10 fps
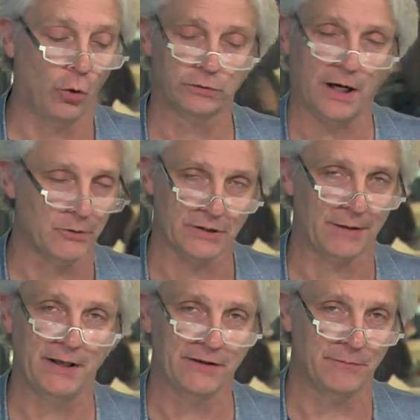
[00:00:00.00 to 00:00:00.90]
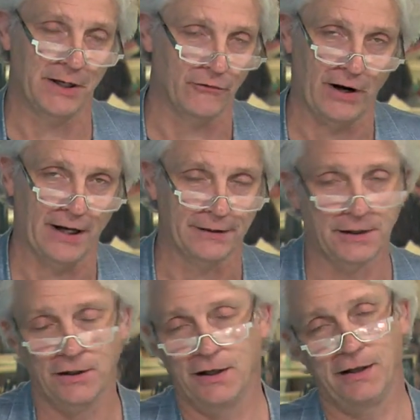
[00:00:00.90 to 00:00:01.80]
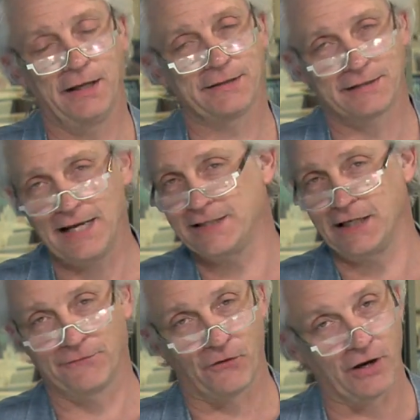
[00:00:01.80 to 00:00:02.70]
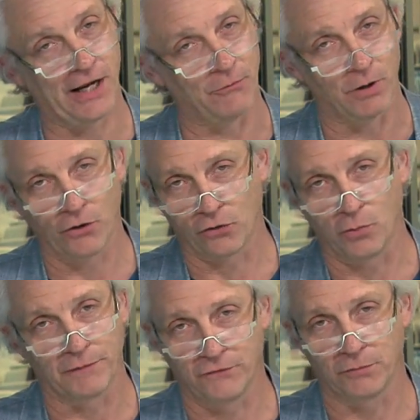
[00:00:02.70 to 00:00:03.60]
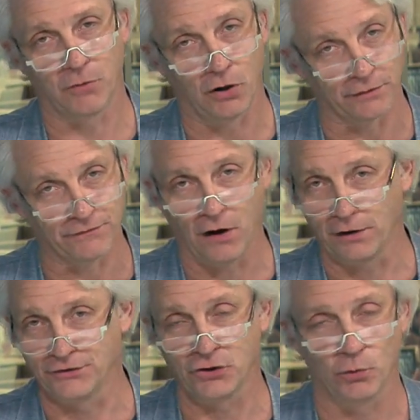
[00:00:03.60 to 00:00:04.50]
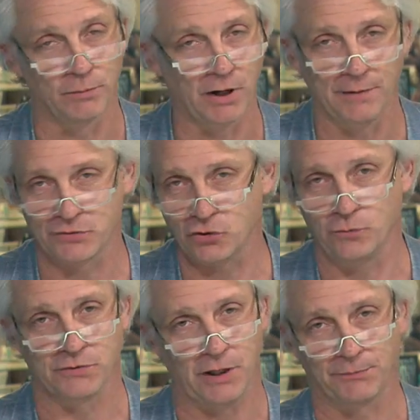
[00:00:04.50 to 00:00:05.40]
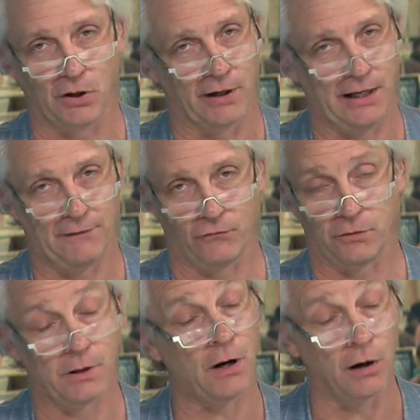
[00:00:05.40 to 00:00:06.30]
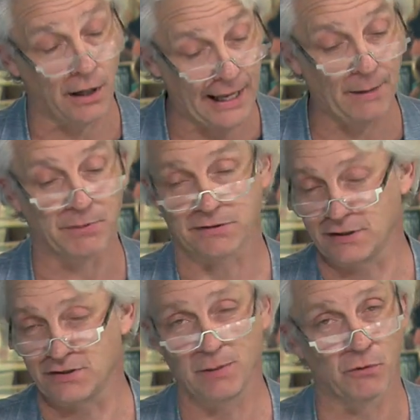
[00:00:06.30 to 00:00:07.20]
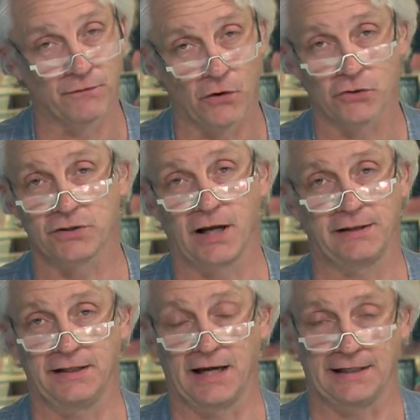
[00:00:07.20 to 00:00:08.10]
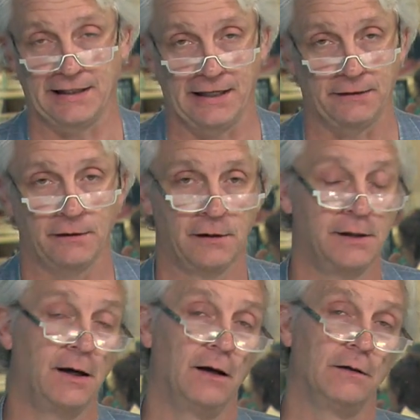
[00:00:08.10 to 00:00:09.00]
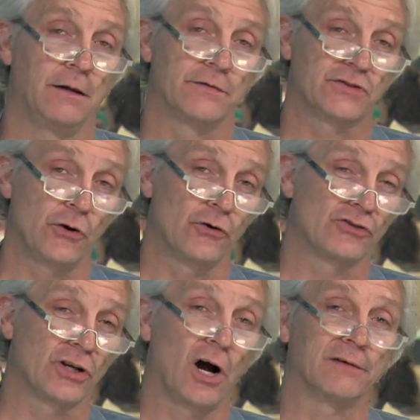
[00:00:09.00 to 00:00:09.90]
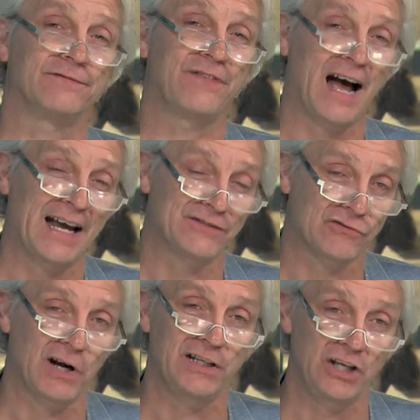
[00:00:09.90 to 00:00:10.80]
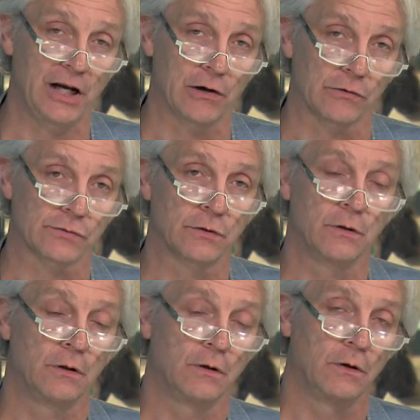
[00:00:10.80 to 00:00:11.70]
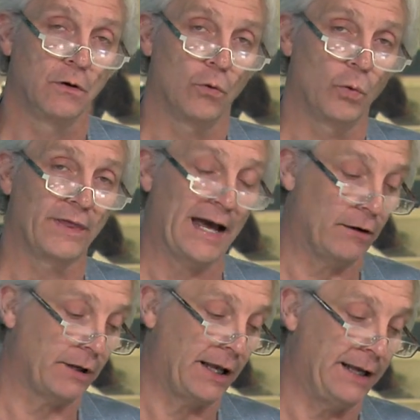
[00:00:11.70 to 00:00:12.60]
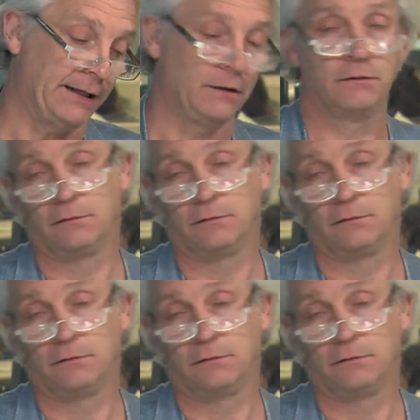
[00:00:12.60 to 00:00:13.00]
old-timers like me that have been around, it's easy to forget what Oklahoma football had fallen to when Bob Stoops stepped on campus December 1st, 1998. Sooners had gone 5 straight years without a